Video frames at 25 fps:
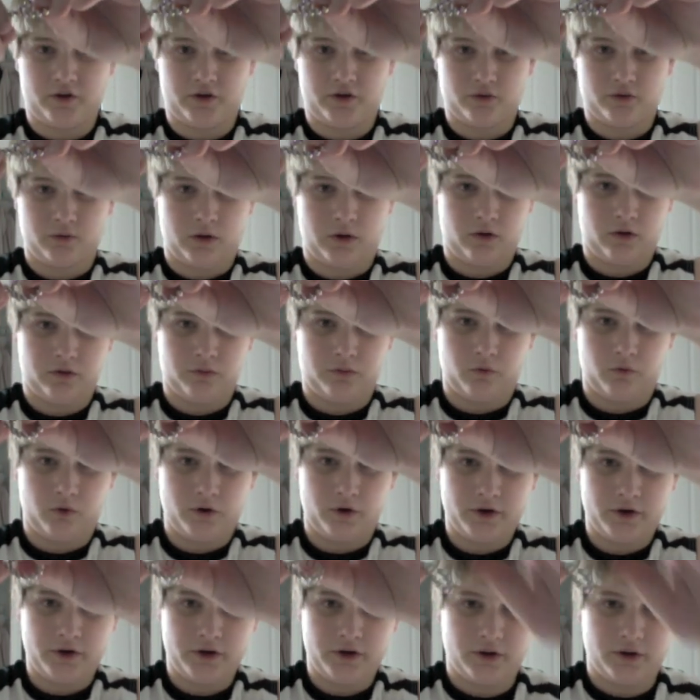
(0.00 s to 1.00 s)
12th
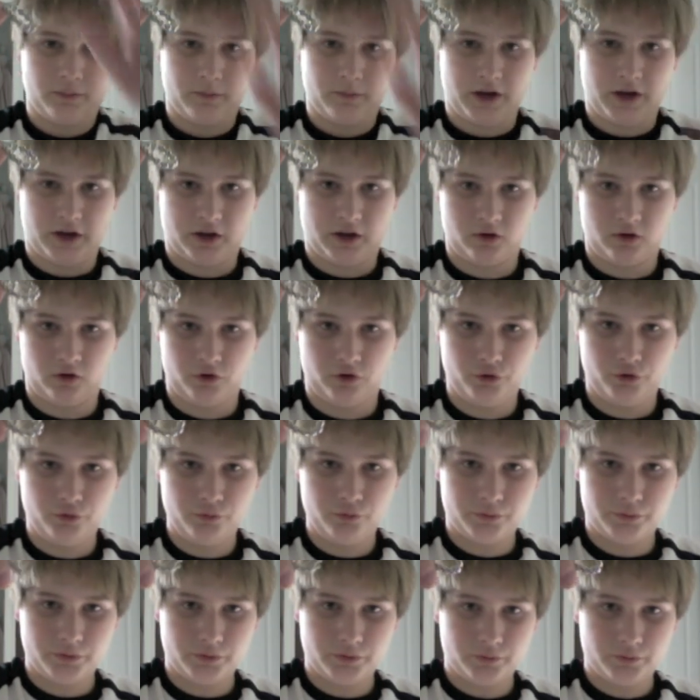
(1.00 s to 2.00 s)
one and make a
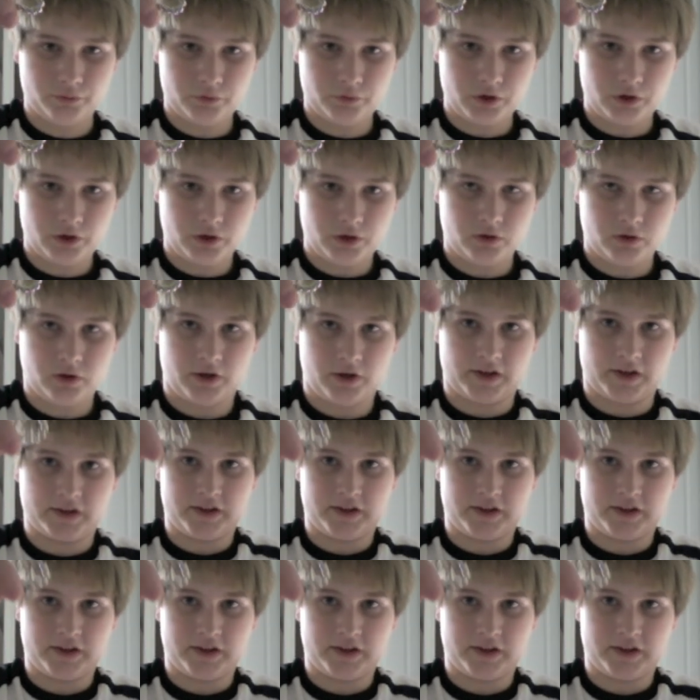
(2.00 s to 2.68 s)
loop like